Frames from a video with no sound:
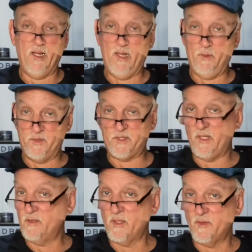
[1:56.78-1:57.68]
I was
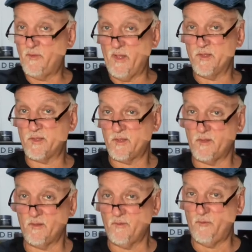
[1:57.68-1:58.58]
sitting on the
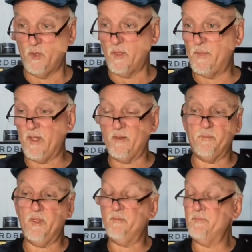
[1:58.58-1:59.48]
fence for it, but
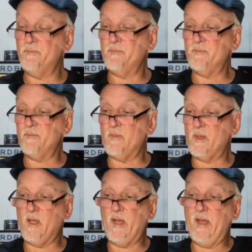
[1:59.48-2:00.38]
but
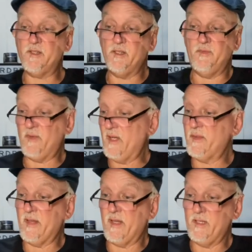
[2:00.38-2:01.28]
I actually
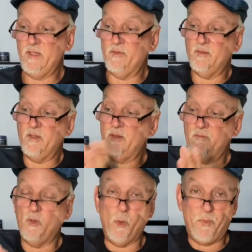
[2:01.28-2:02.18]
forgot that I even had
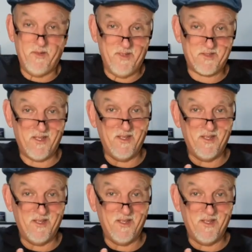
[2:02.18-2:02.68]
opened this,